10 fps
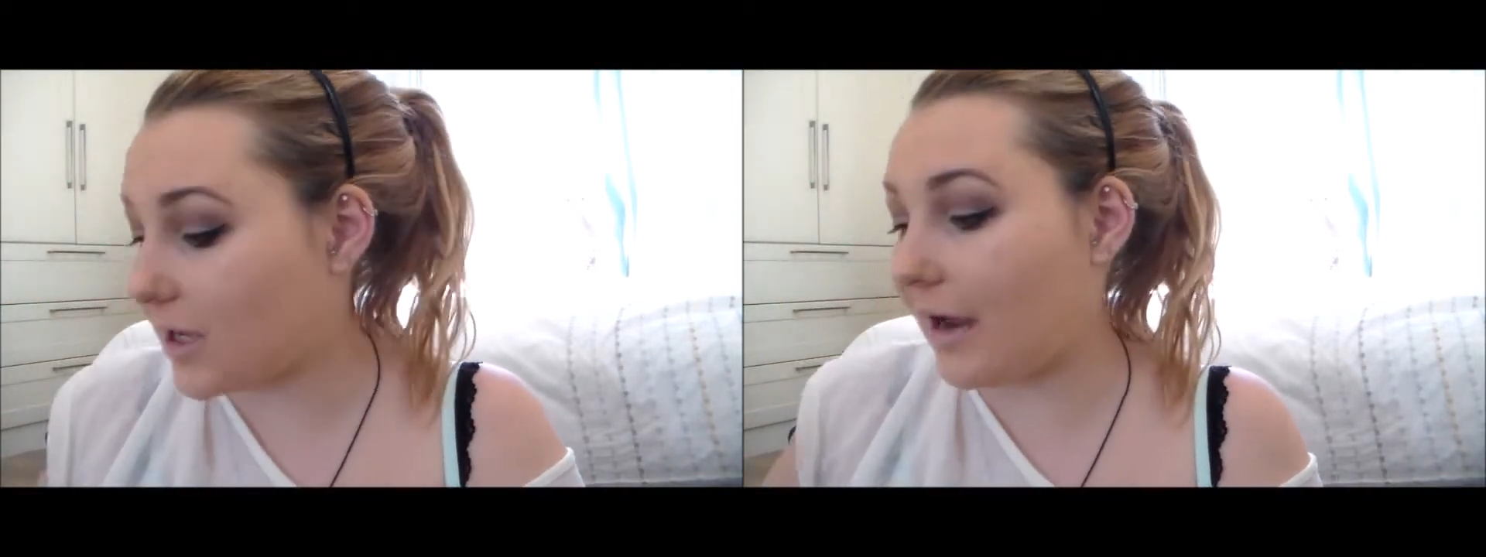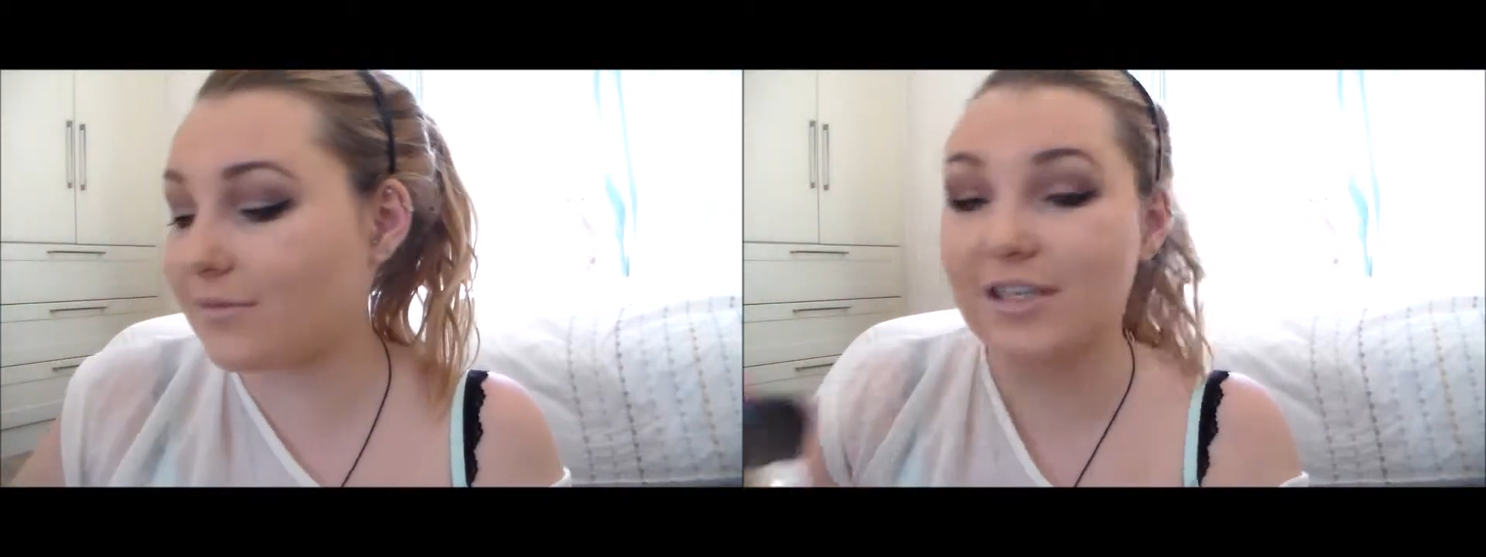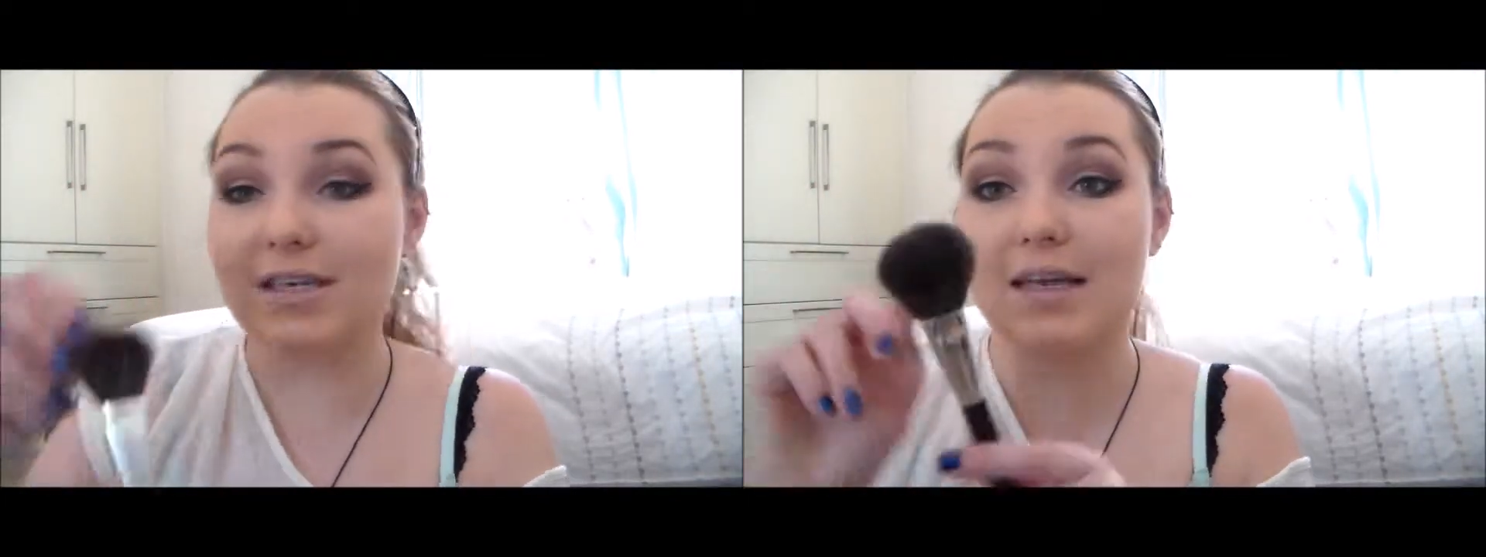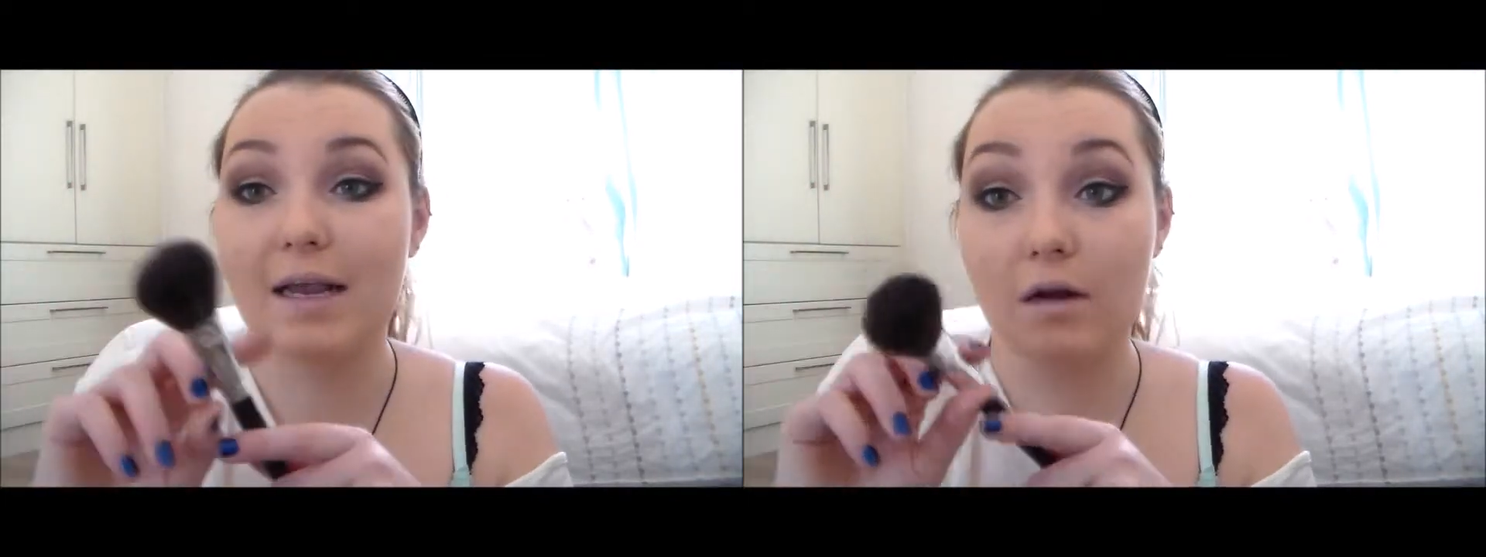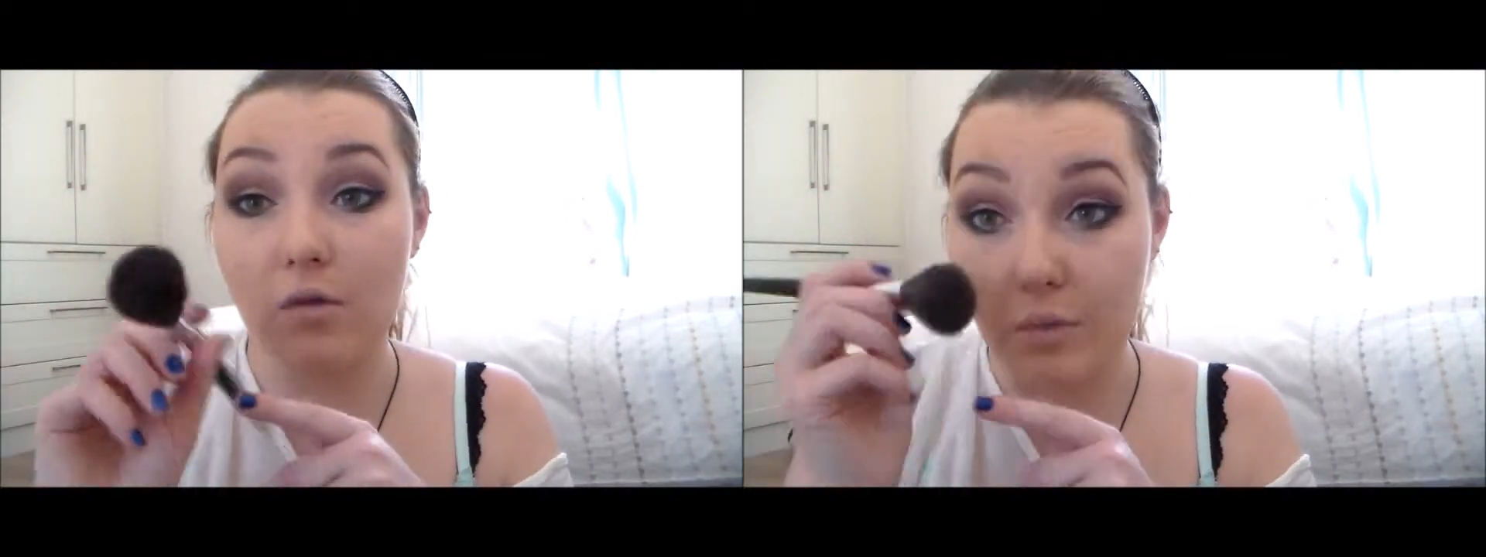So I'm just going to
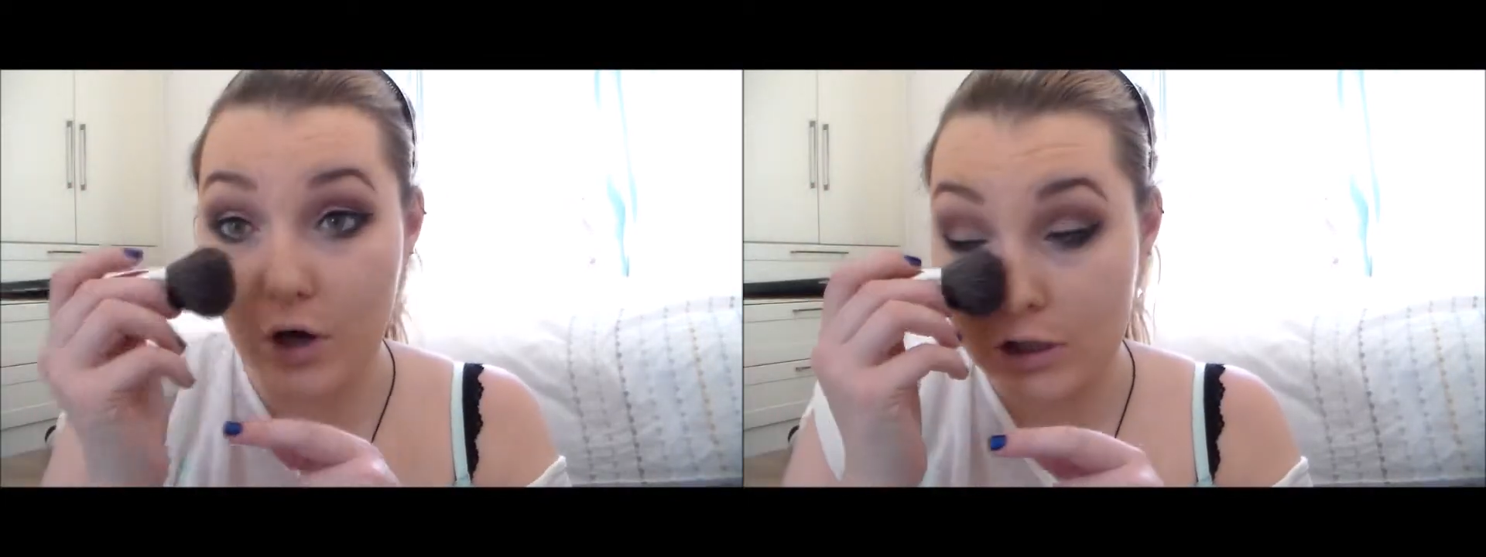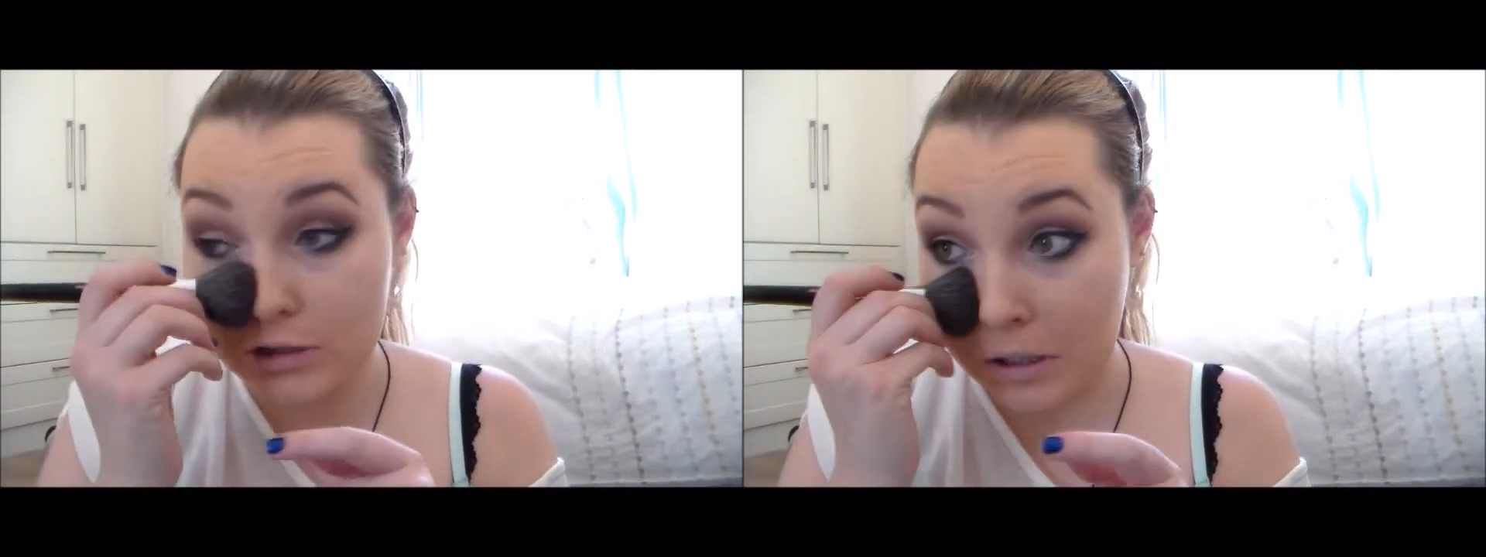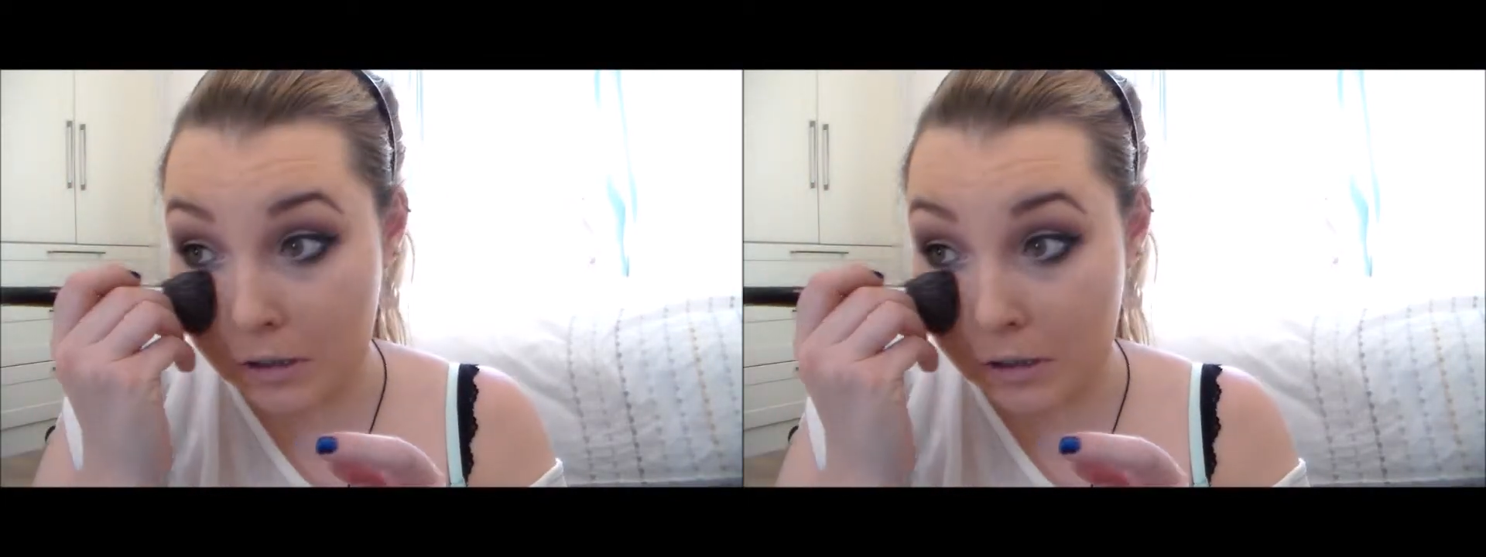take a little brush